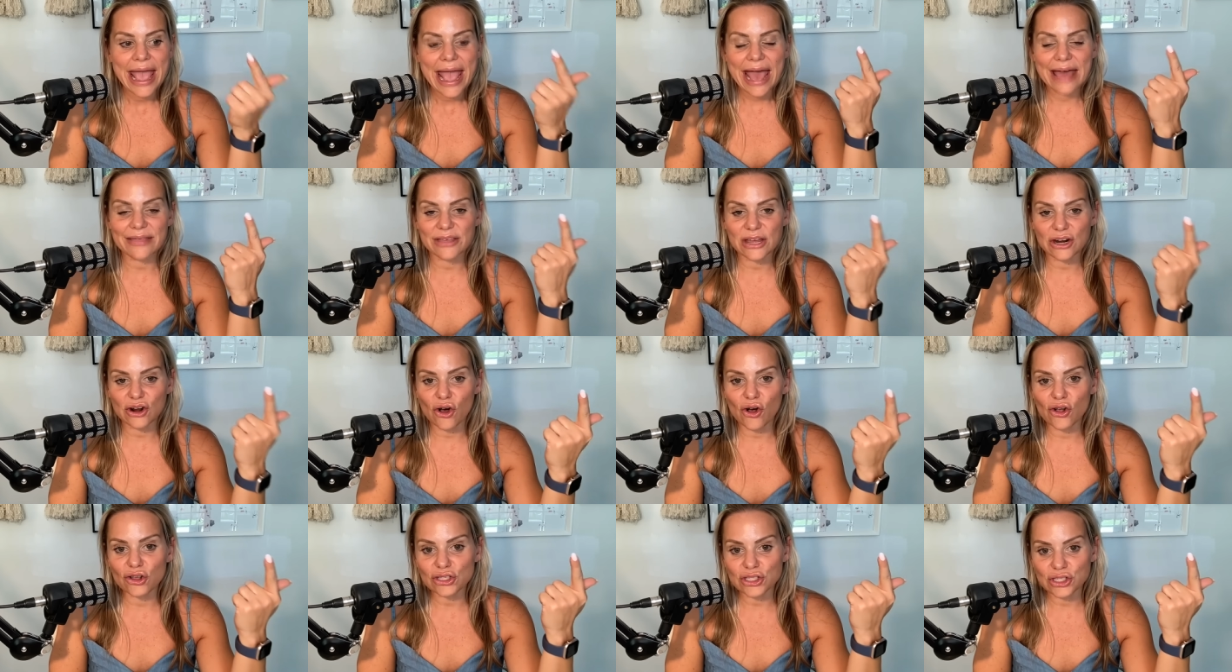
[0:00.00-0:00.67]
and then
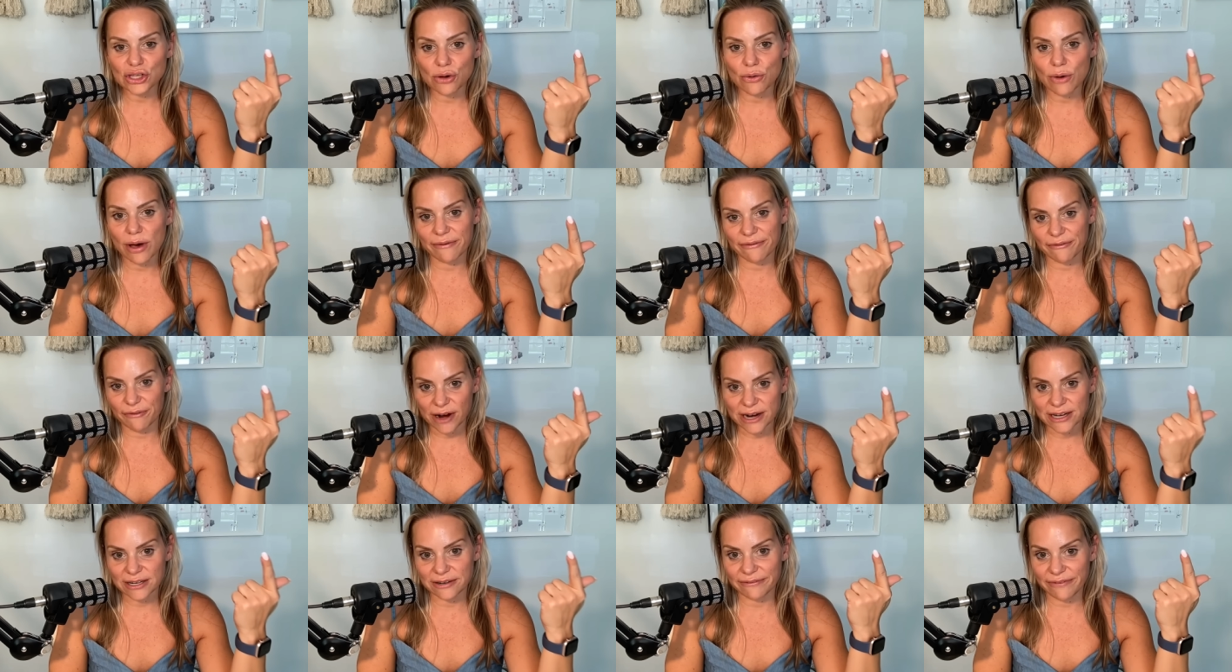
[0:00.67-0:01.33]
also a
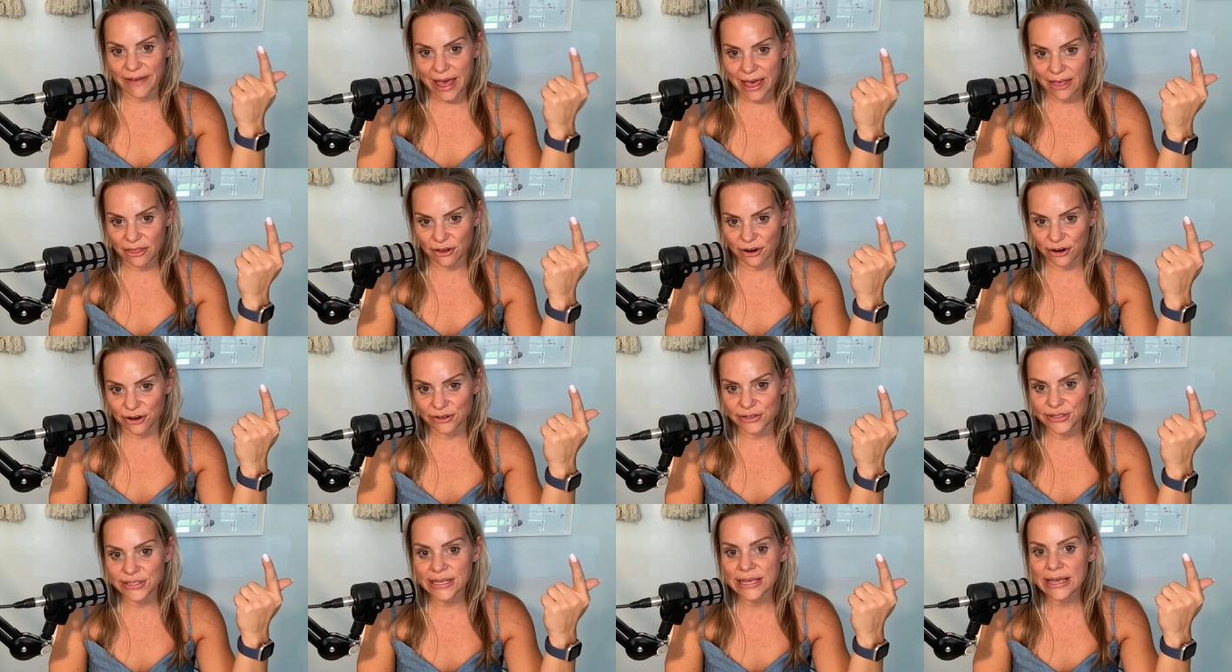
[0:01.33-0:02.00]
friend of
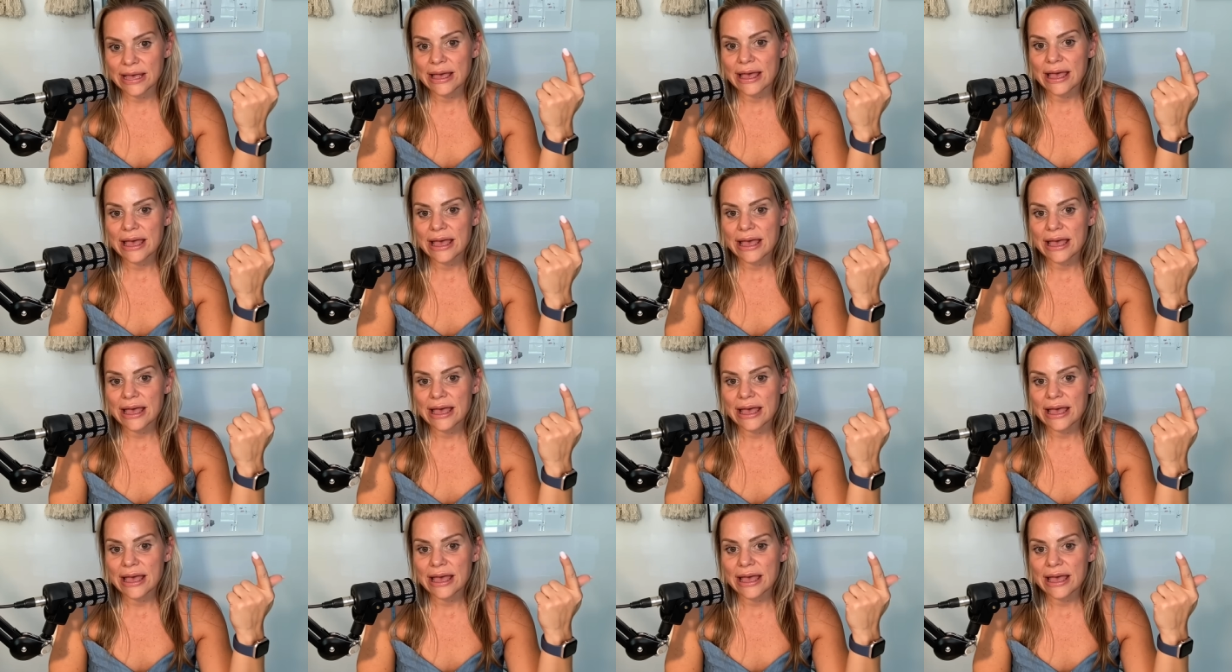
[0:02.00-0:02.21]
Heather's,